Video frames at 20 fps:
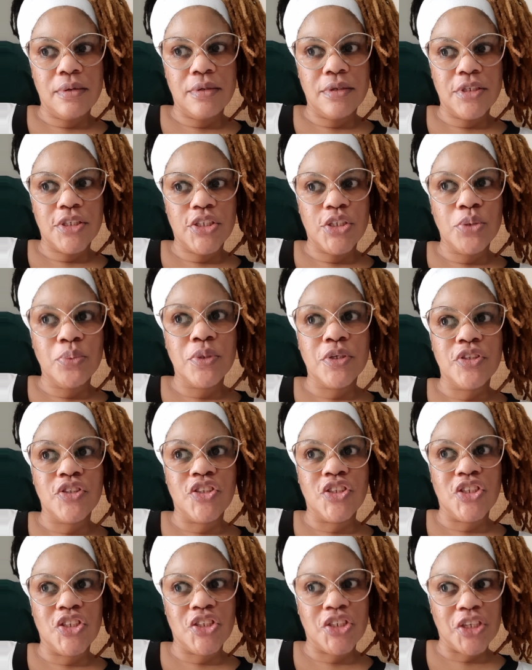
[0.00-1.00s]
She
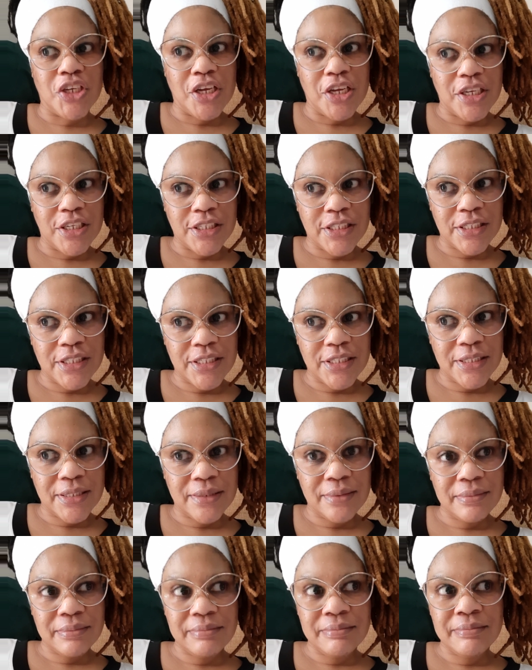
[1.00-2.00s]
was
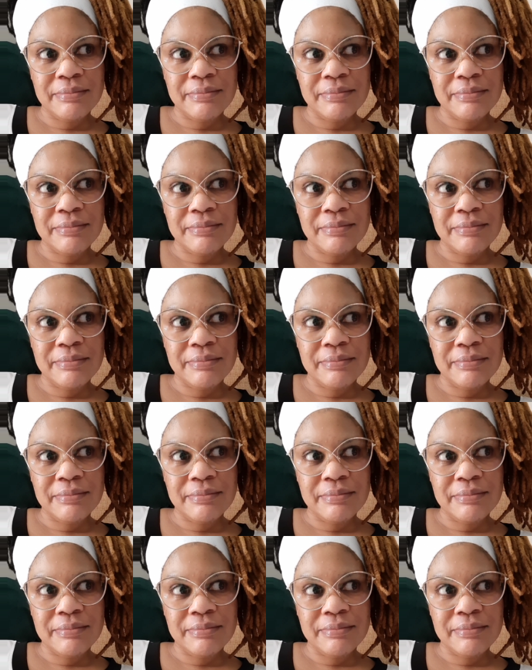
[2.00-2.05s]
just...